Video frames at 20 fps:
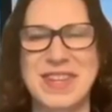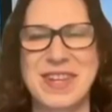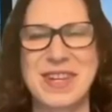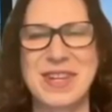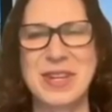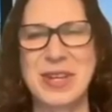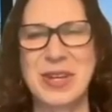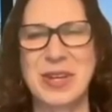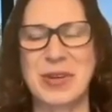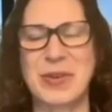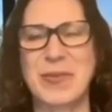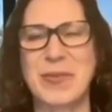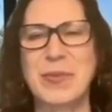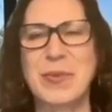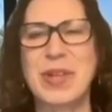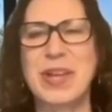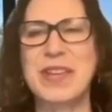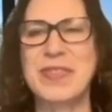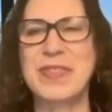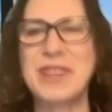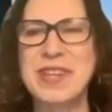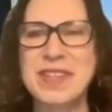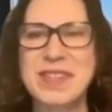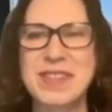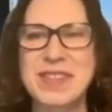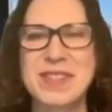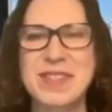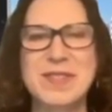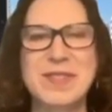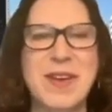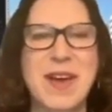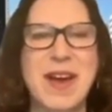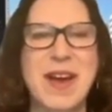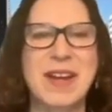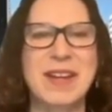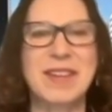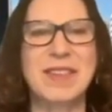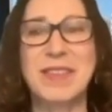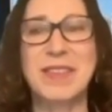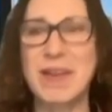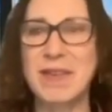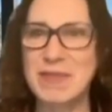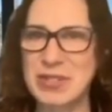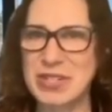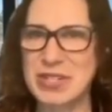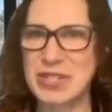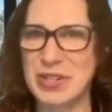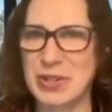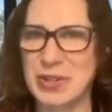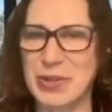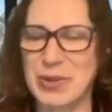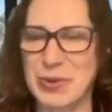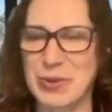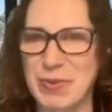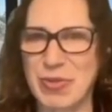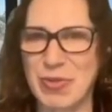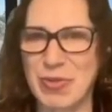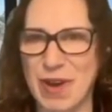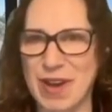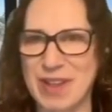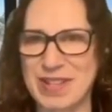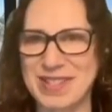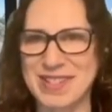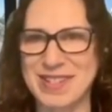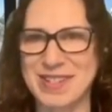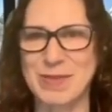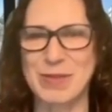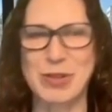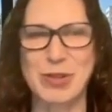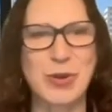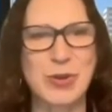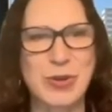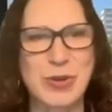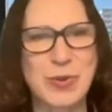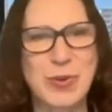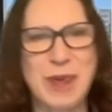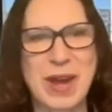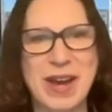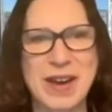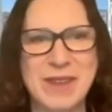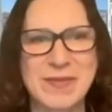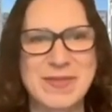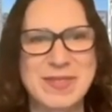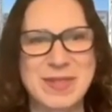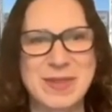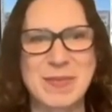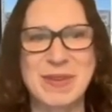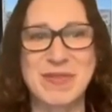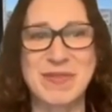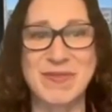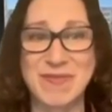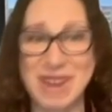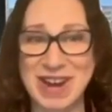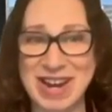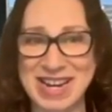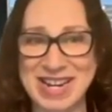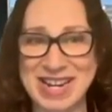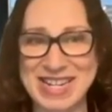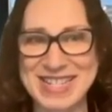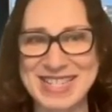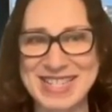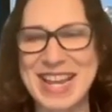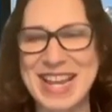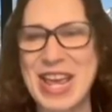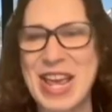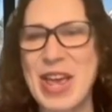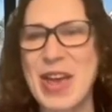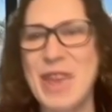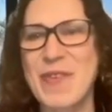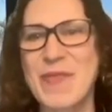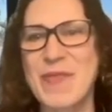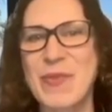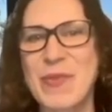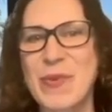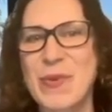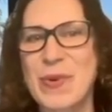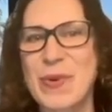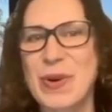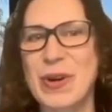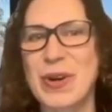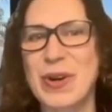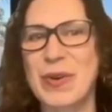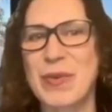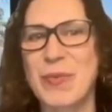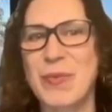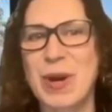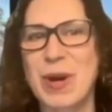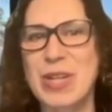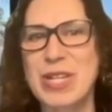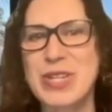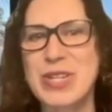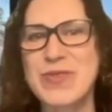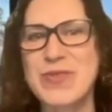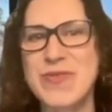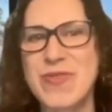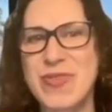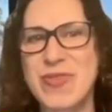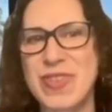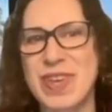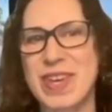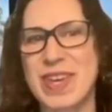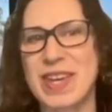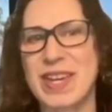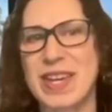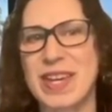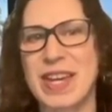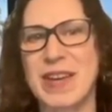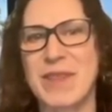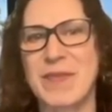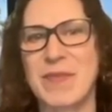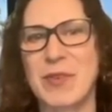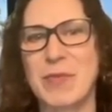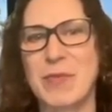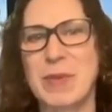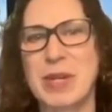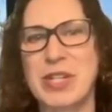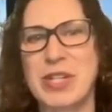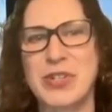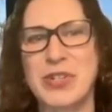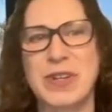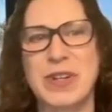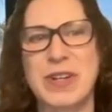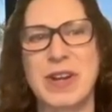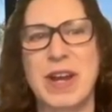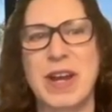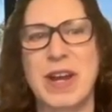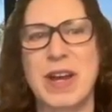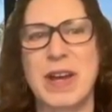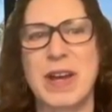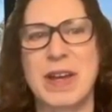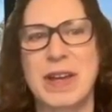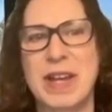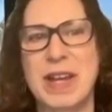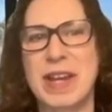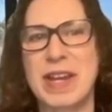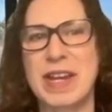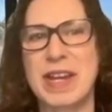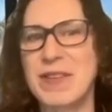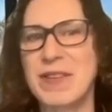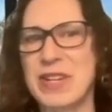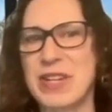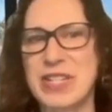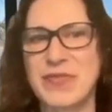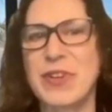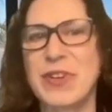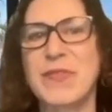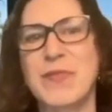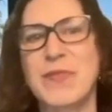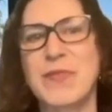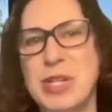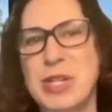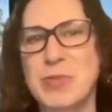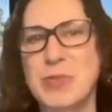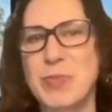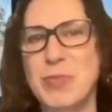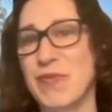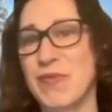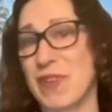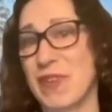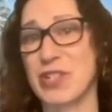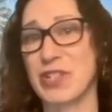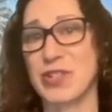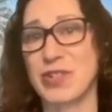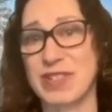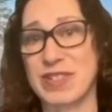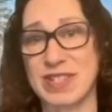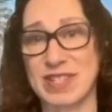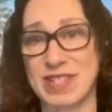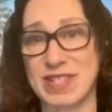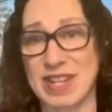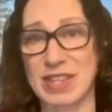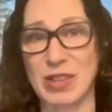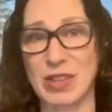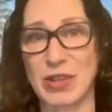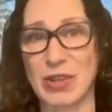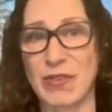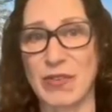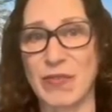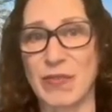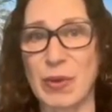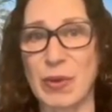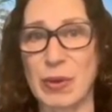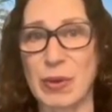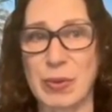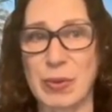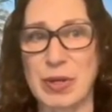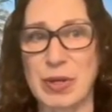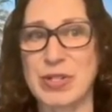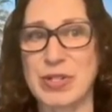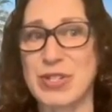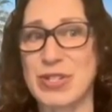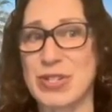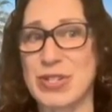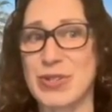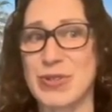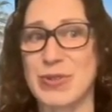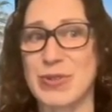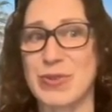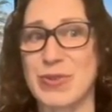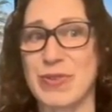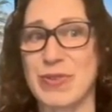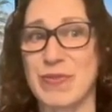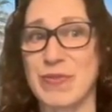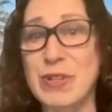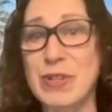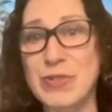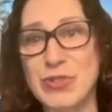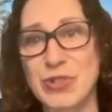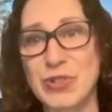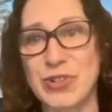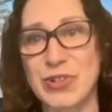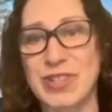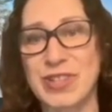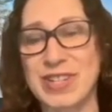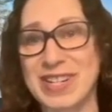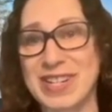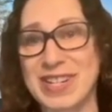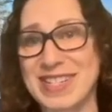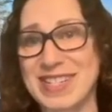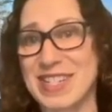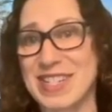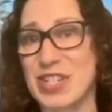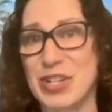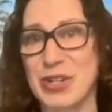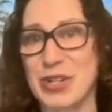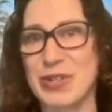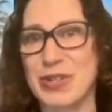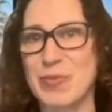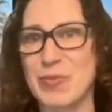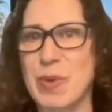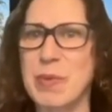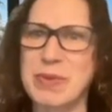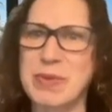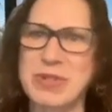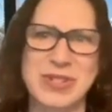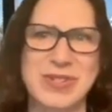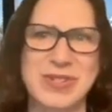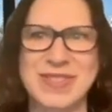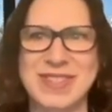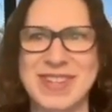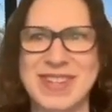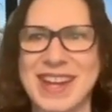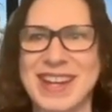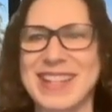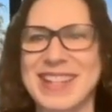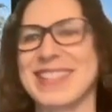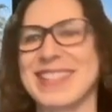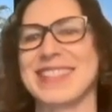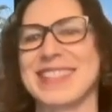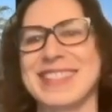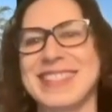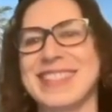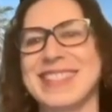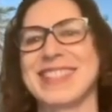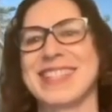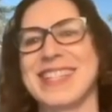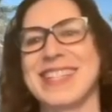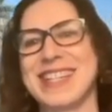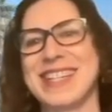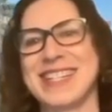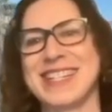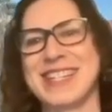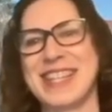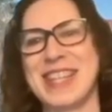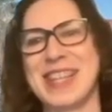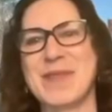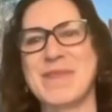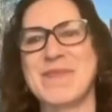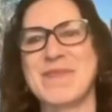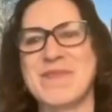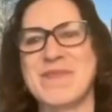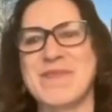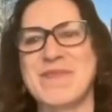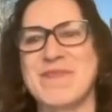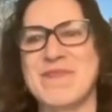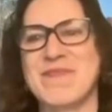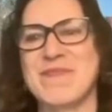Thank you. Well, I think this, I'd love to hear your thoughts, and I know you have some advice for what you think information, uh, any advice for information professionals as they look forward to the future in the next 10 years. What would you say to them?